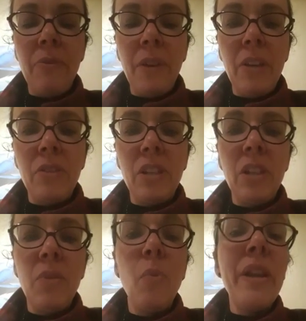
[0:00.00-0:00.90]
of the
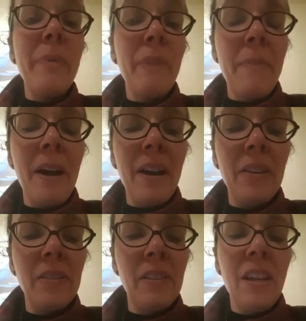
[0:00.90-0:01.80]
vote, winning by
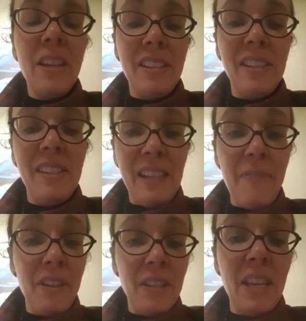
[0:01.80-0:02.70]
miles, to
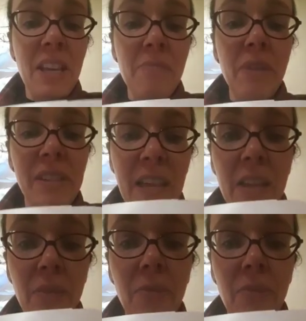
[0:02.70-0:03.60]

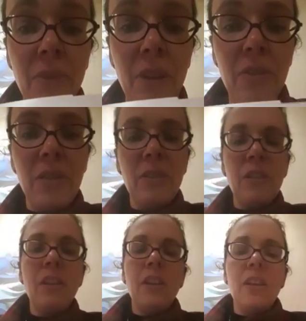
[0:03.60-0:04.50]
17% of the vote.
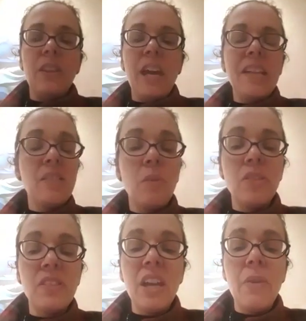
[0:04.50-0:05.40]
That's
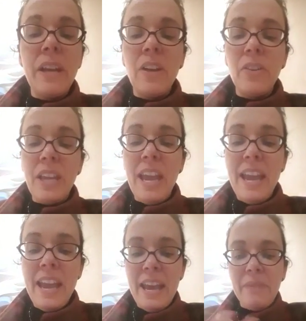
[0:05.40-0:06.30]
what's going on
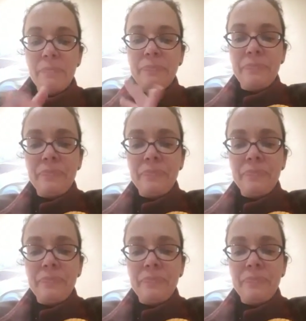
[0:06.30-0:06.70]
here.